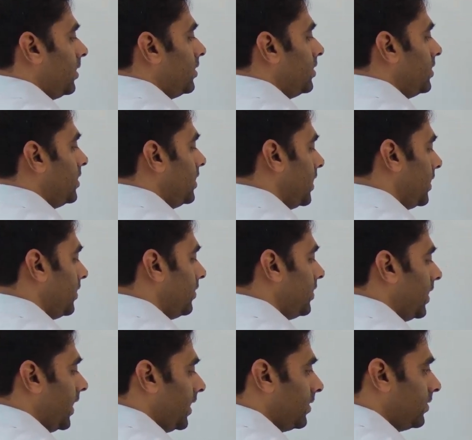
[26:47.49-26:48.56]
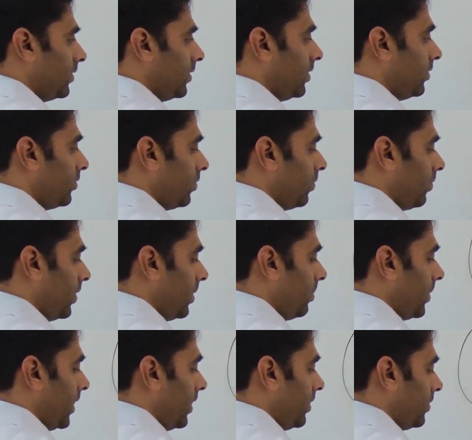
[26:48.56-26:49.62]
G and G cancel, so 1
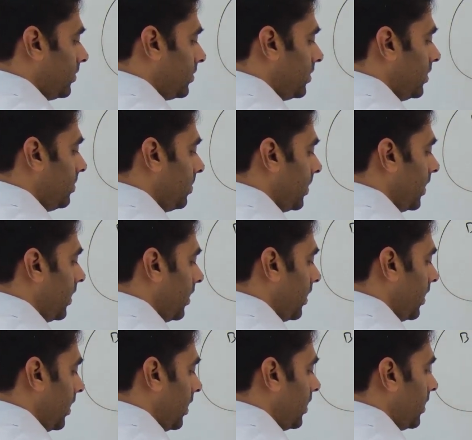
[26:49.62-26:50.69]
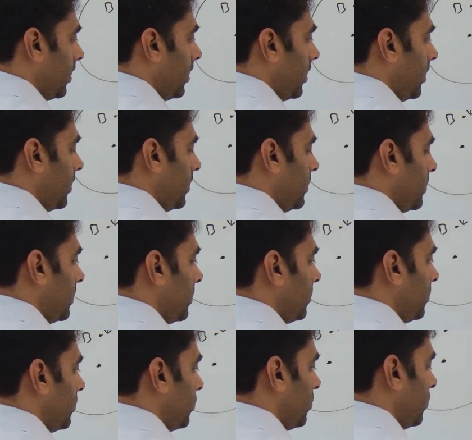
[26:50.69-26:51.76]
minus D by R is
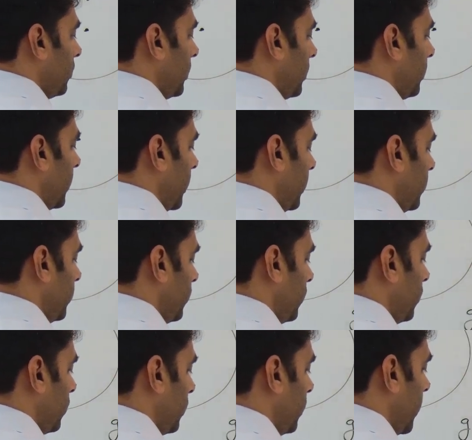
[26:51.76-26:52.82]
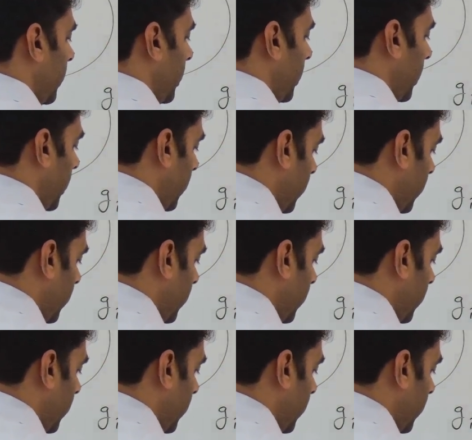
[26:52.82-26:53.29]
equals to 1 minus 2 by R.